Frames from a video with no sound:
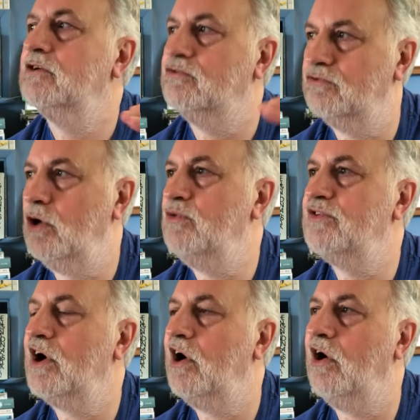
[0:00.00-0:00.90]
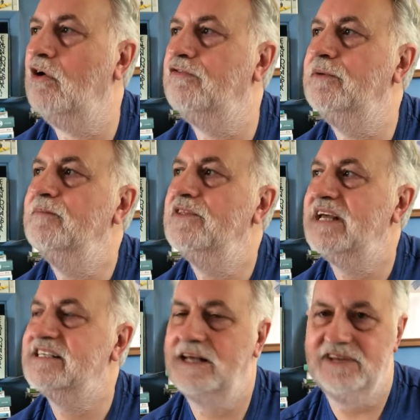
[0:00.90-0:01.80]
growth of
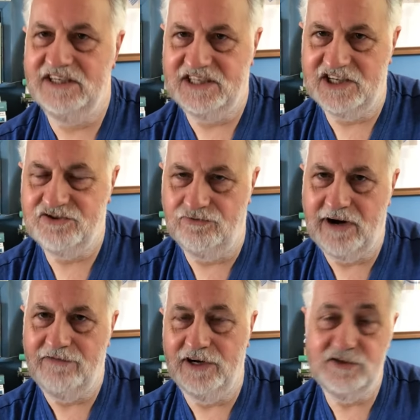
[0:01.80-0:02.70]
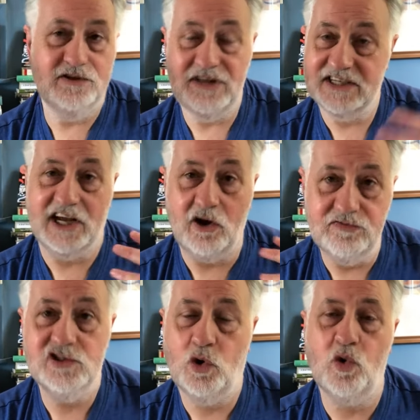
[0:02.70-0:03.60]
things like the Industrial Revolution, the things I
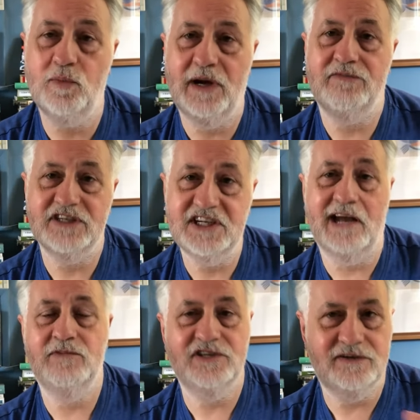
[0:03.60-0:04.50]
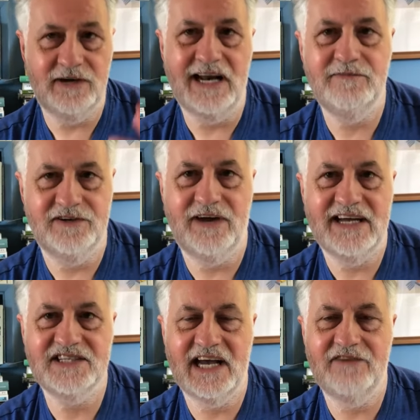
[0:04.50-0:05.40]
often talk about, the time of the development of
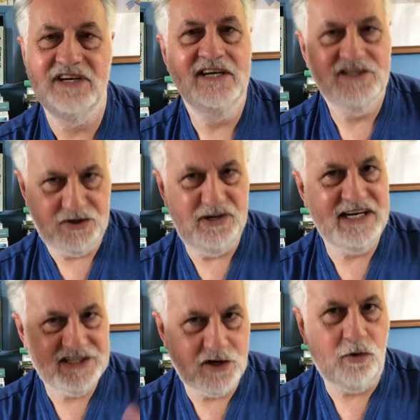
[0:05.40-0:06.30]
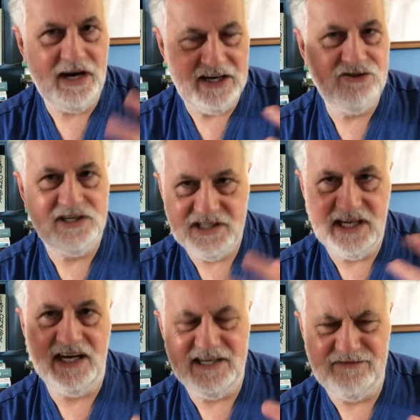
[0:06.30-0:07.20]
SF. So it is a quite
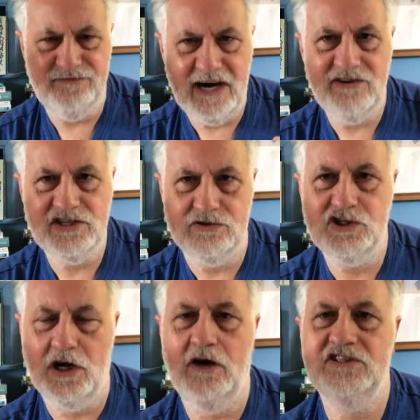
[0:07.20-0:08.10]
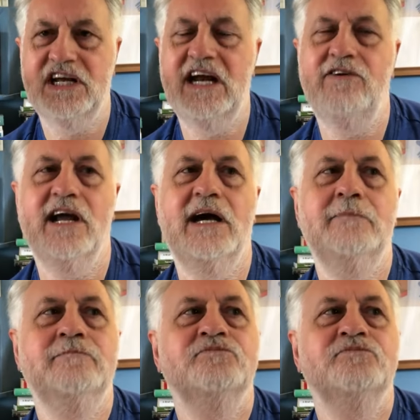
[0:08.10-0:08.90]
interesting and it's very sort of charged area.